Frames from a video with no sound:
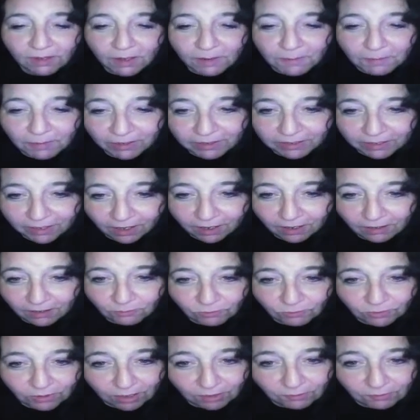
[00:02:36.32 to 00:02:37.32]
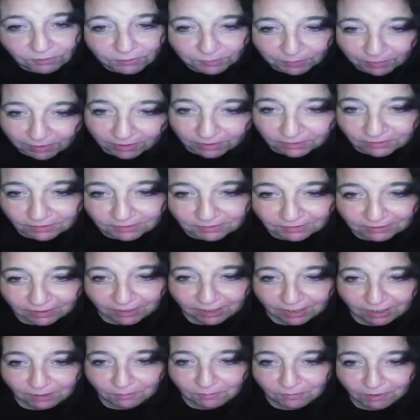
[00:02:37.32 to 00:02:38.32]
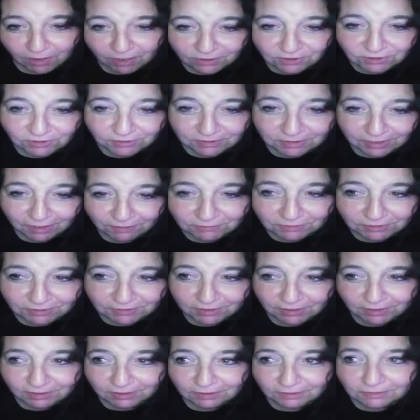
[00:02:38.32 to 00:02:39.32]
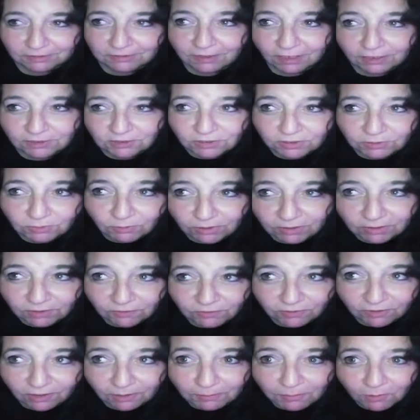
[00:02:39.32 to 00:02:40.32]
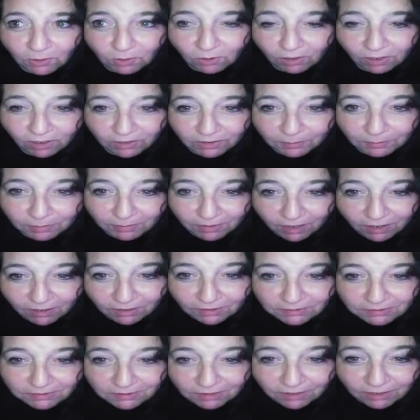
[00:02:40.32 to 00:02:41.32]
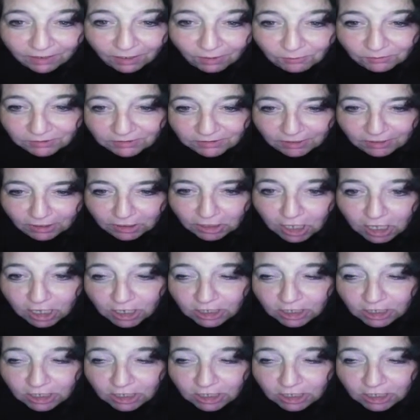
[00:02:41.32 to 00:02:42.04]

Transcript: But yeah, when I was playing this game, I just have to say this, I just wanted to fill up all the blocks, like, I was like,